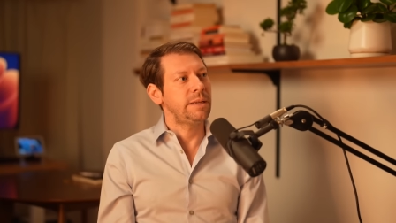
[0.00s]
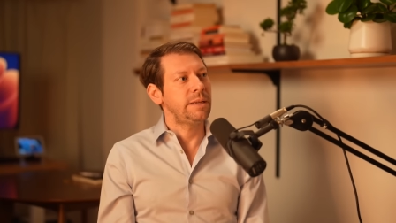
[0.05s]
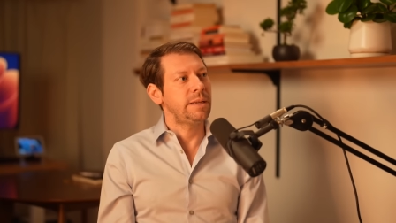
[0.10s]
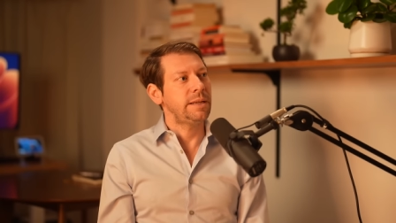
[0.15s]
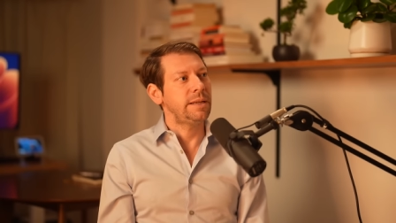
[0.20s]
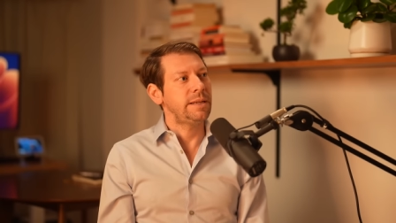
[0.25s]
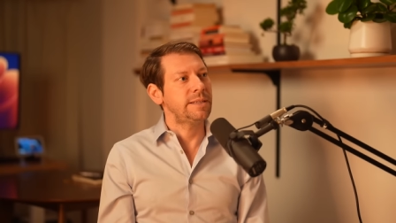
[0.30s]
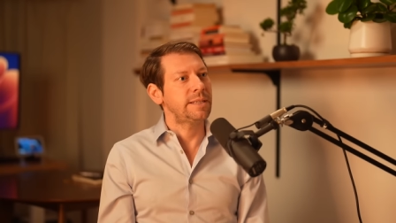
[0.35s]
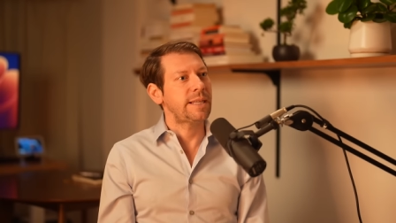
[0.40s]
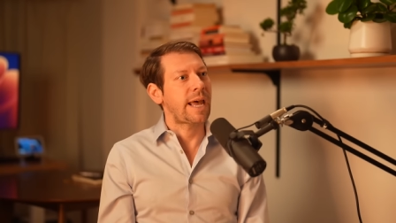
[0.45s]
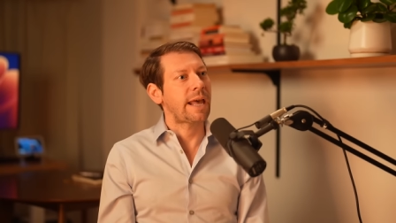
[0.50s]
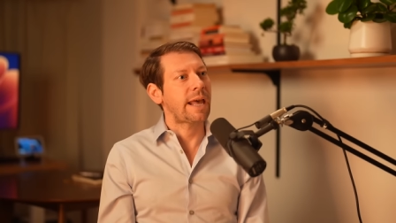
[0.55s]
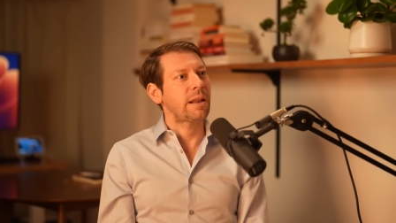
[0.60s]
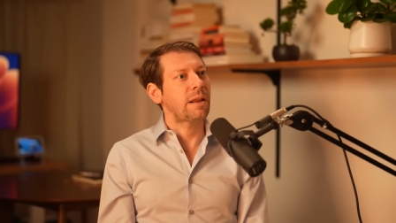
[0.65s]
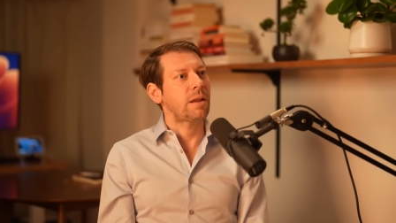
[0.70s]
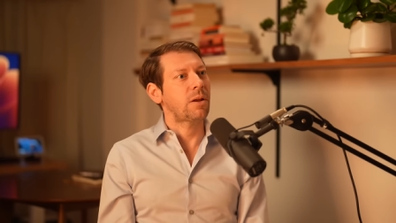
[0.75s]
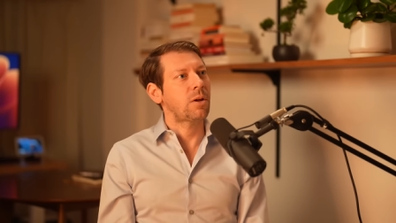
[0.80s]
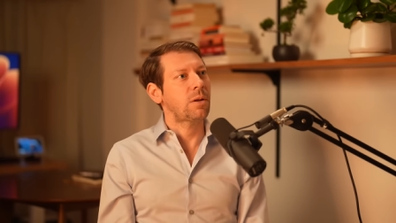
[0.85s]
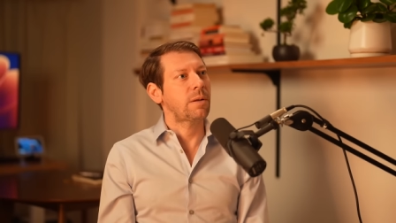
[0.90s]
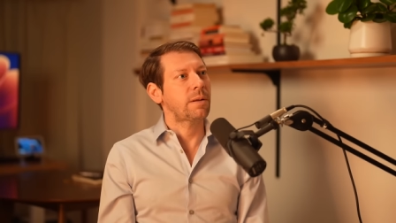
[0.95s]
is that
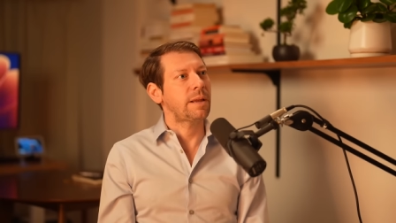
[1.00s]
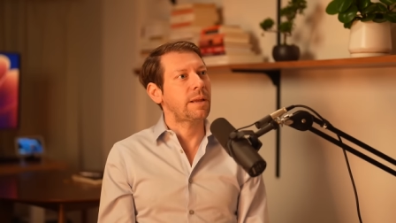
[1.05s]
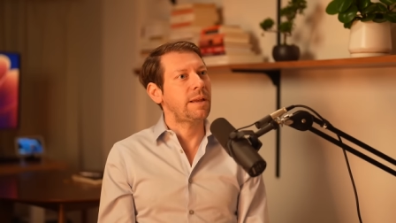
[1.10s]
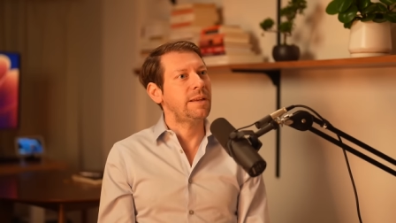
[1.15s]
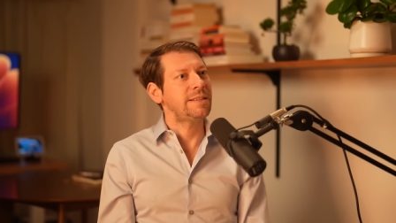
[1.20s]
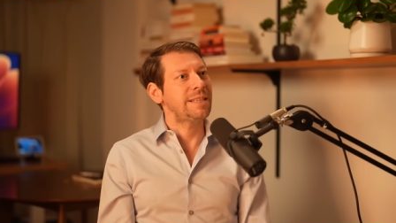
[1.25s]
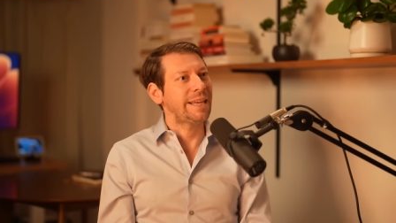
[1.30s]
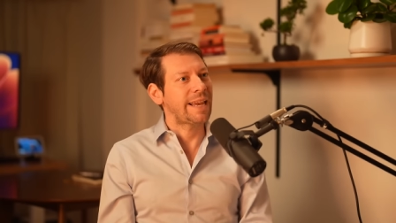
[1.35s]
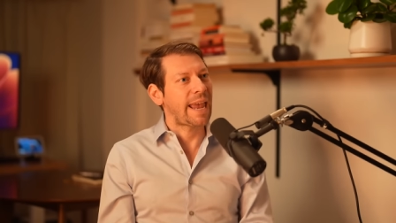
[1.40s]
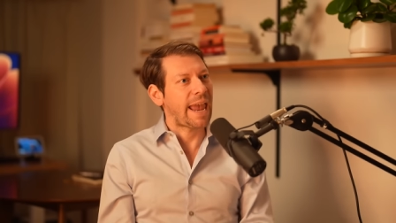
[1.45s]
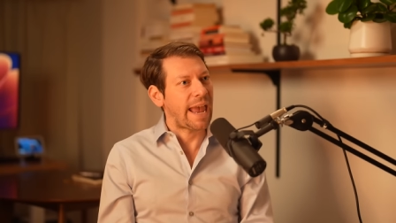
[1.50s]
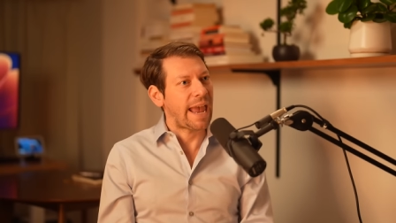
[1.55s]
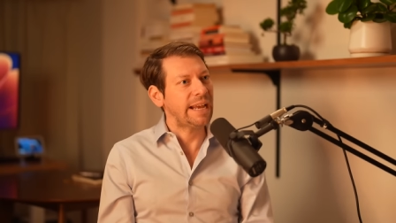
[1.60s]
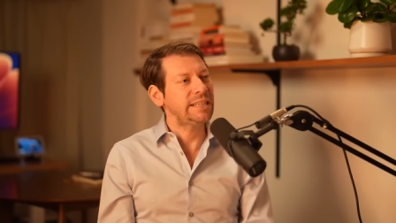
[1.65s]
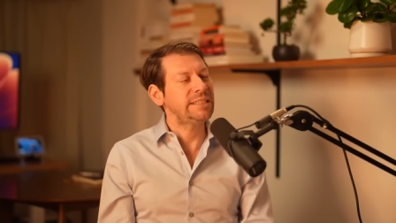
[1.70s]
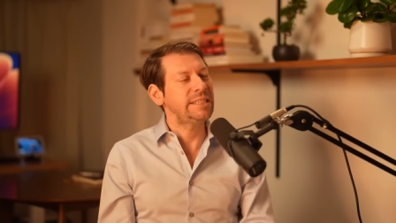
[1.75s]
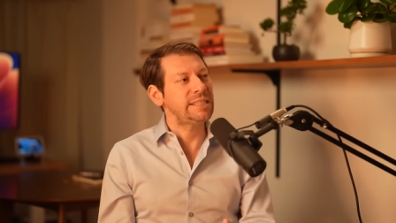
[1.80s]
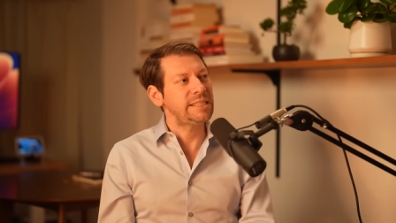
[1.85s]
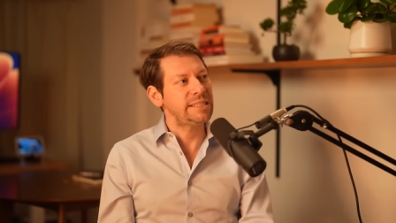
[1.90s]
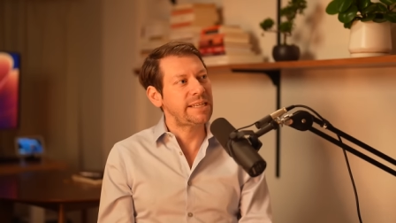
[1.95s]
is like
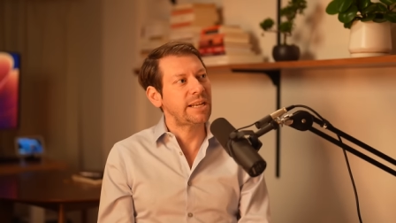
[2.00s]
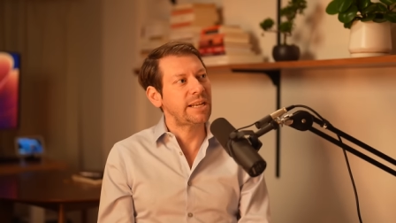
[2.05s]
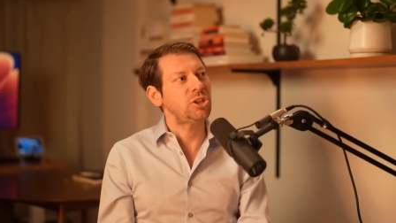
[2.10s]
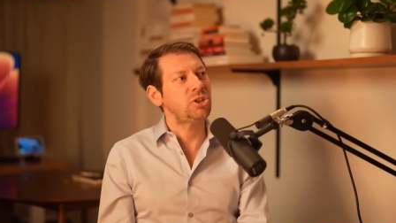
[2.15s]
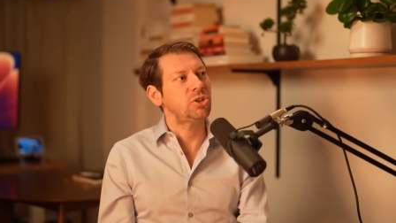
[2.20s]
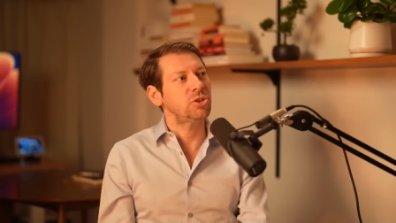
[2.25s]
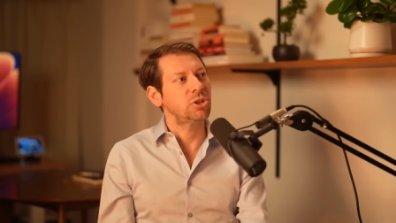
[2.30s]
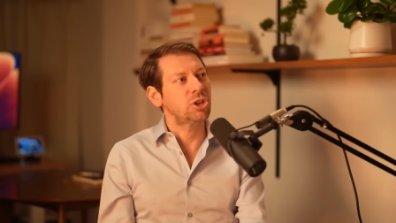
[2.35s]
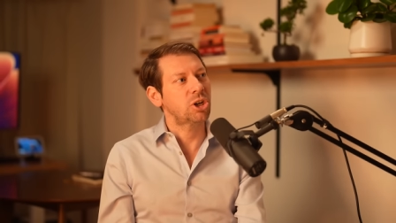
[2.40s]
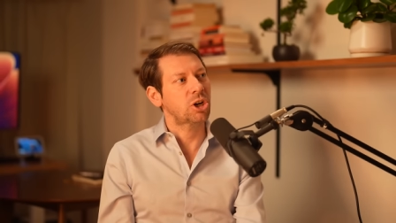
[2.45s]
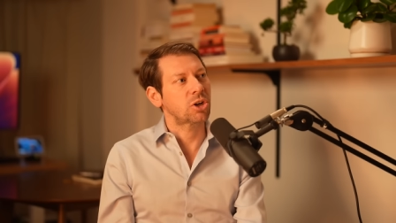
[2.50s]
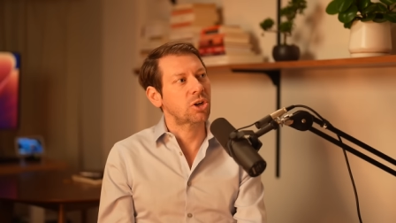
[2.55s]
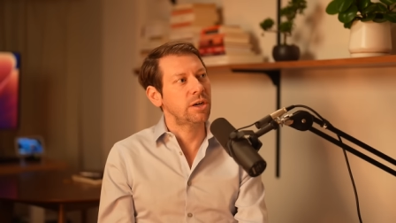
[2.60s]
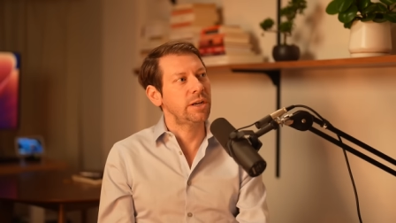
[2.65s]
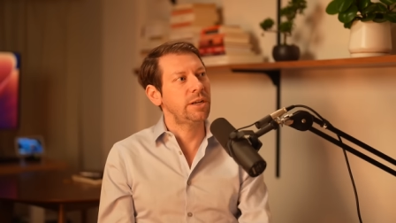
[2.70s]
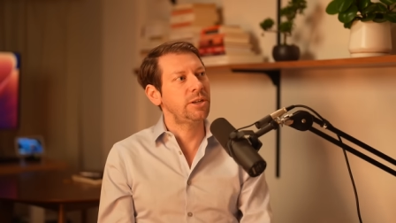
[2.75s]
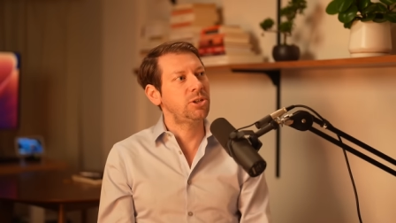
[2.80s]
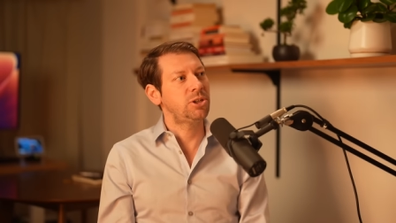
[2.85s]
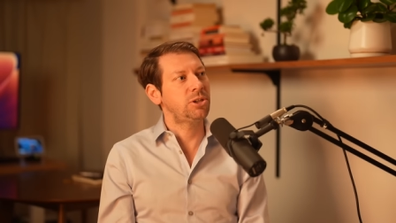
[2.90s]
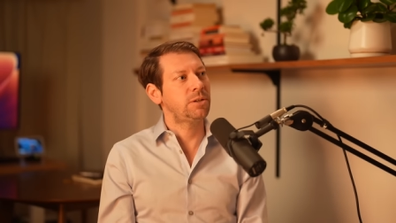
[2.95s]
existential
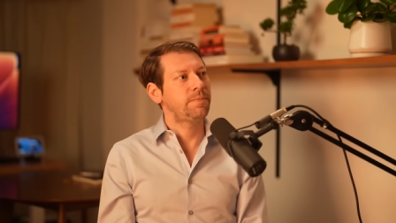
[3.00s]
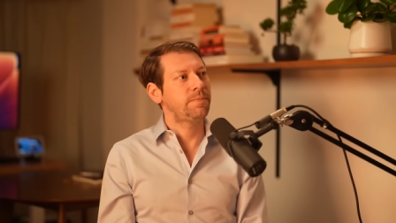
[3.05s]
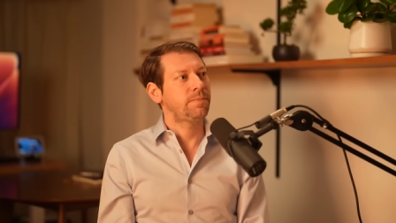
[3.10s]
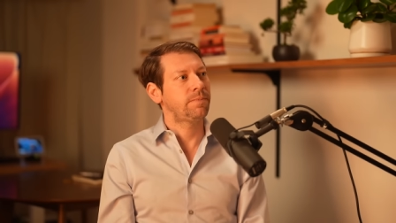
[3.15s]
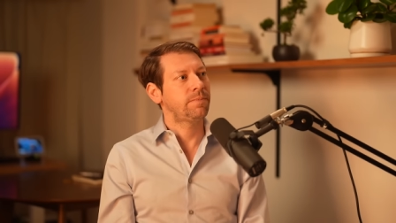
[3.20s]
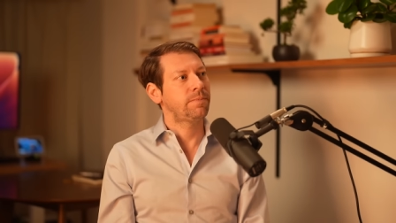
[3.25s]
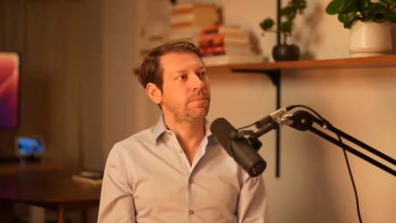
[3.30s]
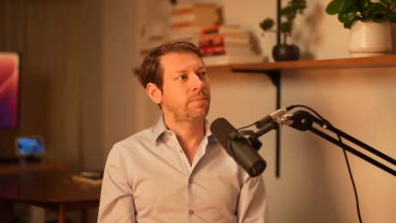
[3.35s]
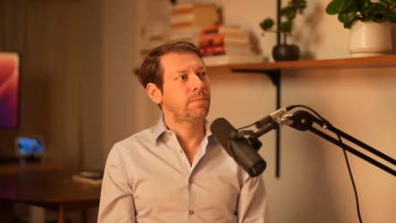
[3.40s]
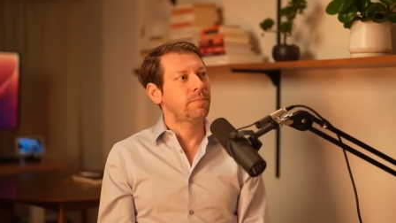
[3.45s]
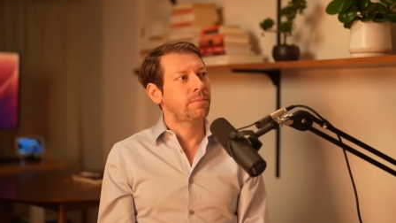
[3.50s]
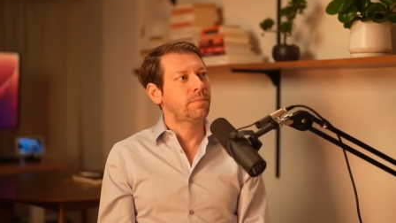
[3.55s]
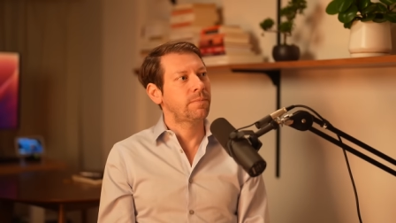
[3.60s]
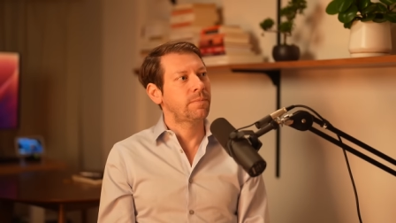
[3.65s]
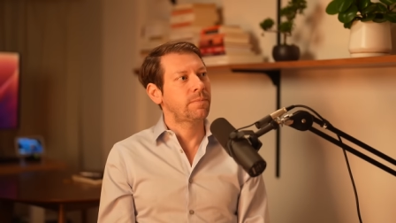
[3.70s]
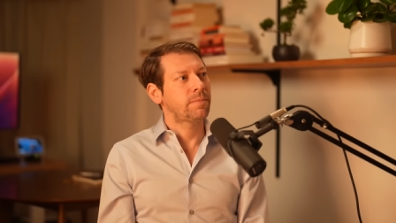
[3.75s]
courage. Mm-hmm.